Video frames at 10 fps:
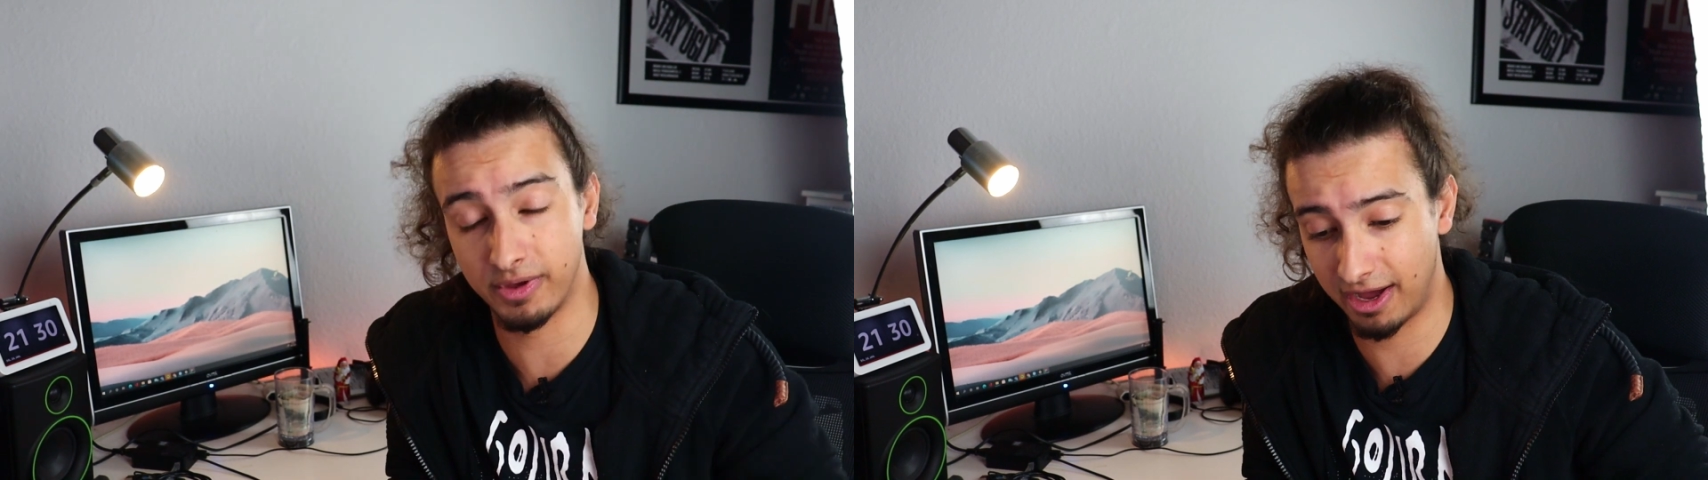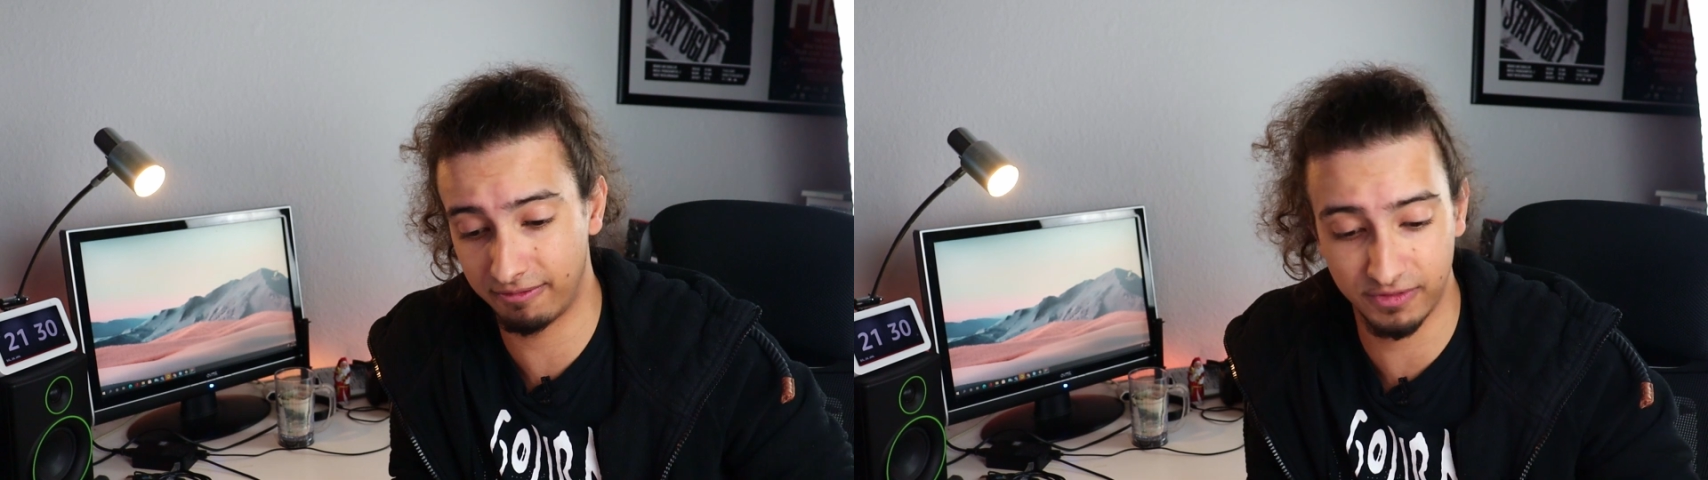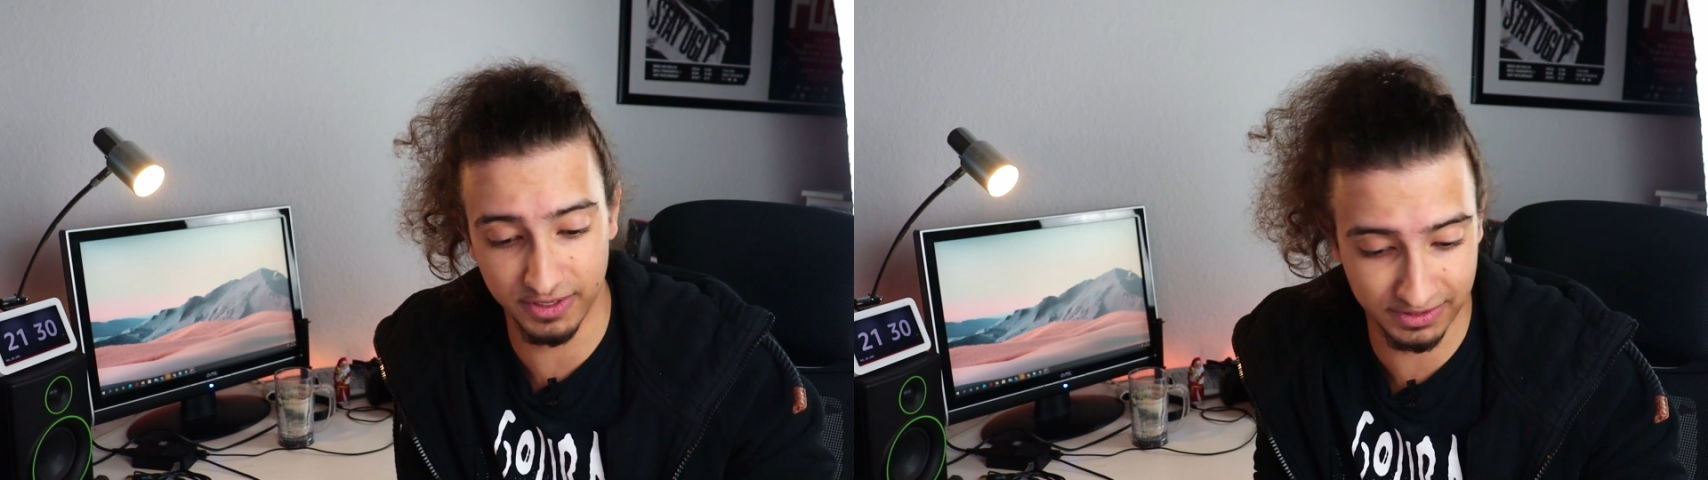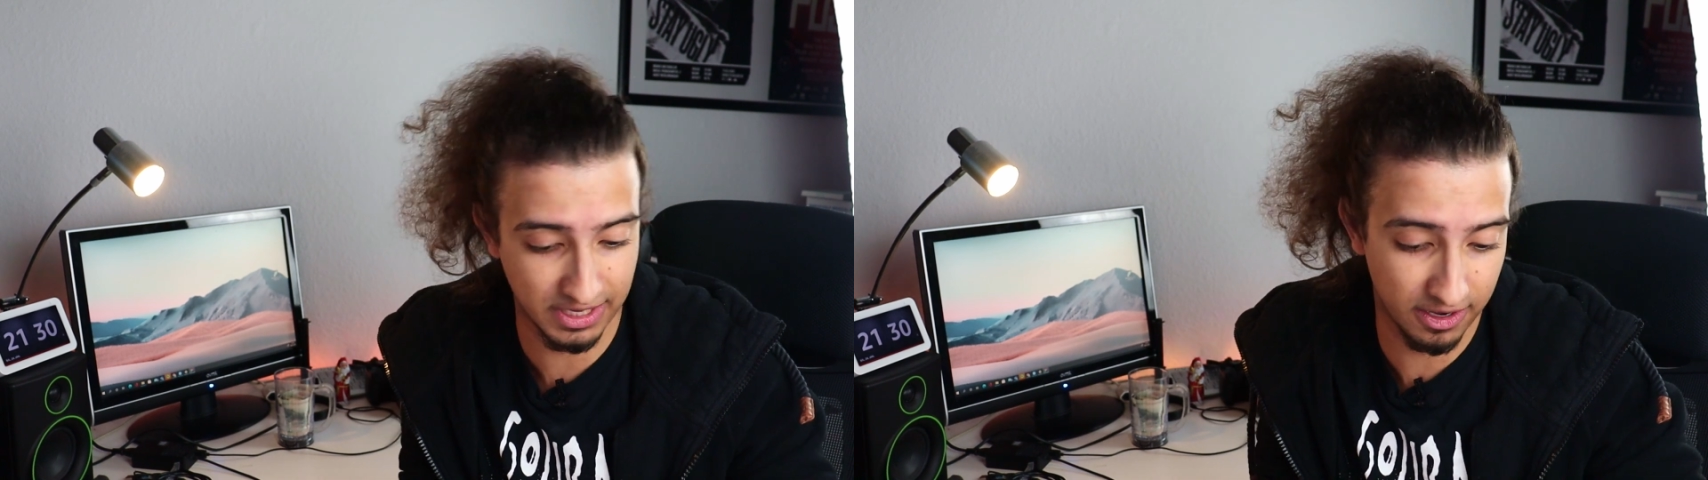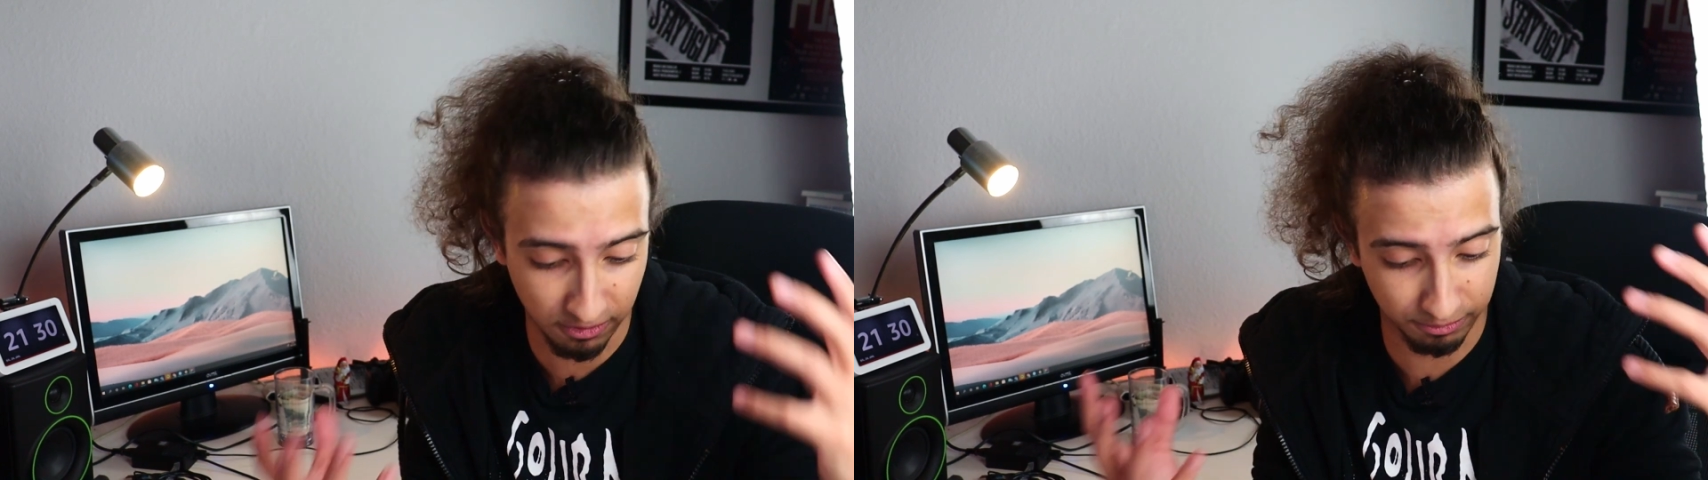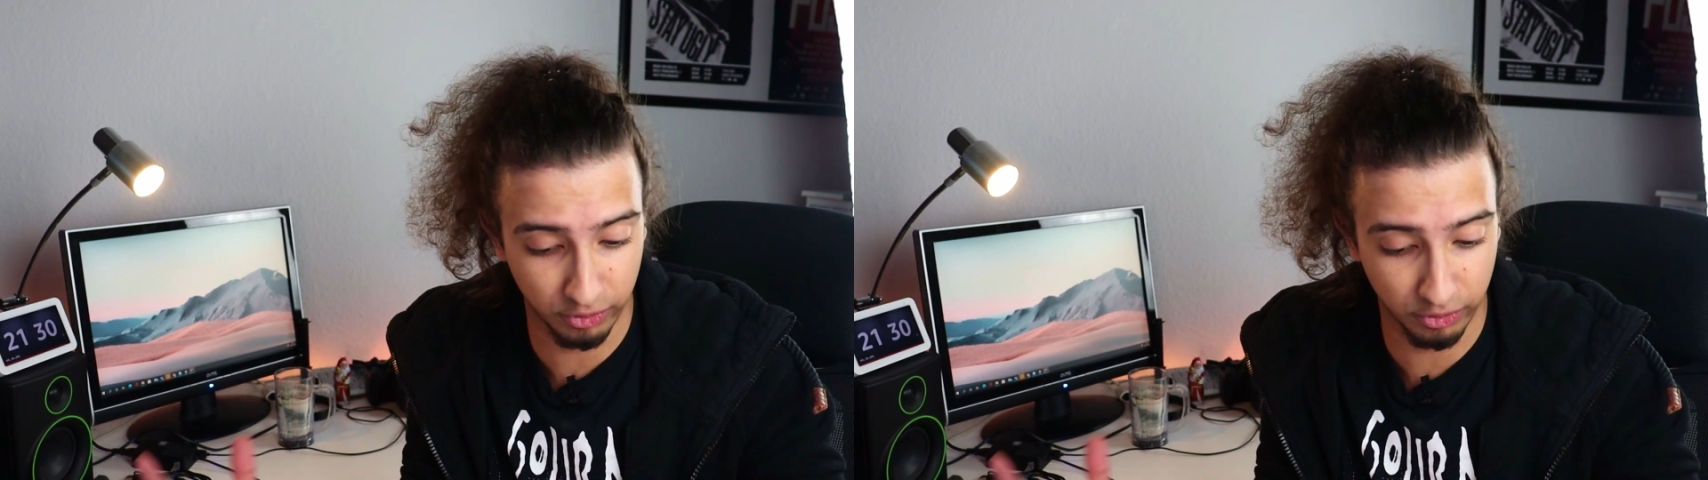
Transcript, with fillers: you have this kind of